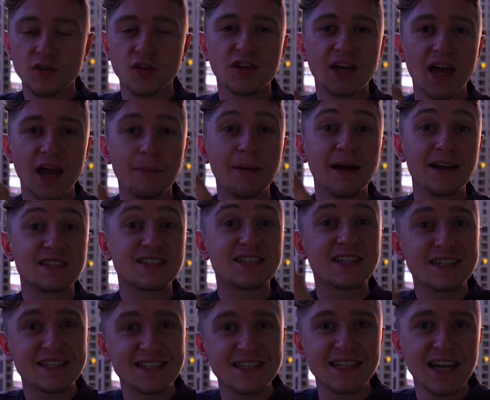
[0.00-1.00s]
you'd get about
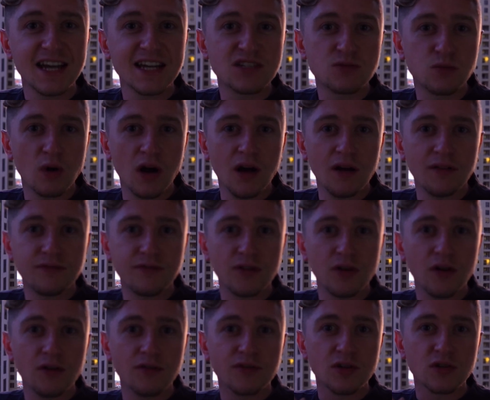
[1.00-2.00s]
60 days worth
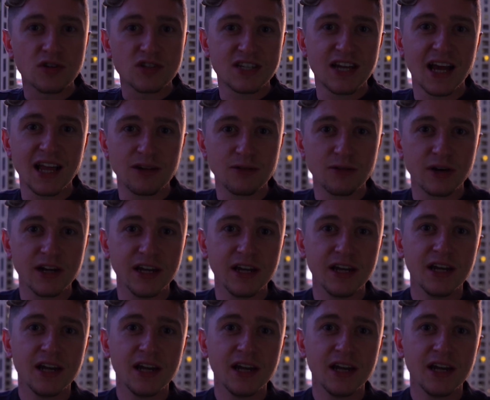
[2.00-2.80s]
of your salary